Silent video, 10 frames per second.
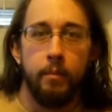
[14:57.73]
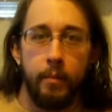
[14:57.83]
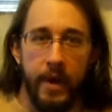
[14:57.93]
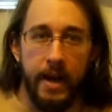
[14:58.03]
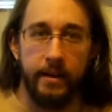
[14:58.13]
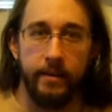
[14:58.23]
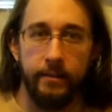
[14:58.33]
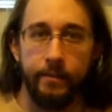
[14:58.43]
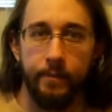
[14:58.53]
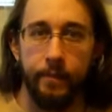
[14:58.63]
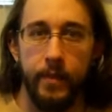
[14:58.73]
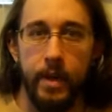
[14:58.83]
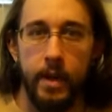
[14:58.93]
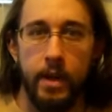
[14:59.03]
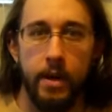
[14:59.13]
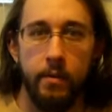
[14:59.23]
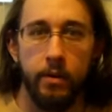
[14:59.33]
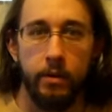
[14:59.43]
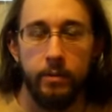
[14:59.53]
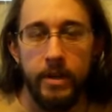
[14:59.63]
But I will
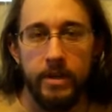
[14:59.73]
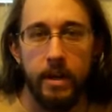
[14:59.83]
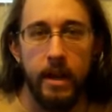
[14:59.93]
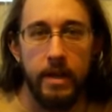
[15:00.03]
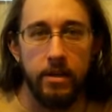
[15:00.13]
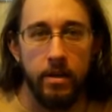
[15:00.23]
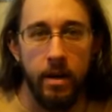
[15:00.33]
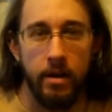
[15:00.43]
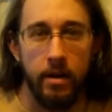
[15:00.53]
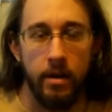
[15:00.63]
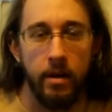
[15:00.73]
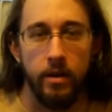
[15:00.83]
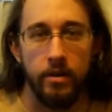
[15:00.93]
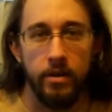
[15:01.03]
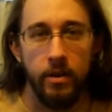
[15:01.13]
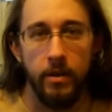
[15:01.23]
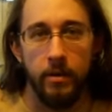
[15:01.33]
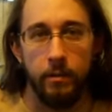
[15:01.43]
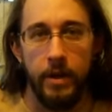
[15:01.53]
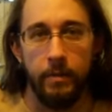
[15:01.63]
do the best I can to not hurt
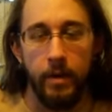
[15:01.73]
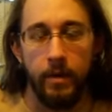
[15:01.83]
certain people.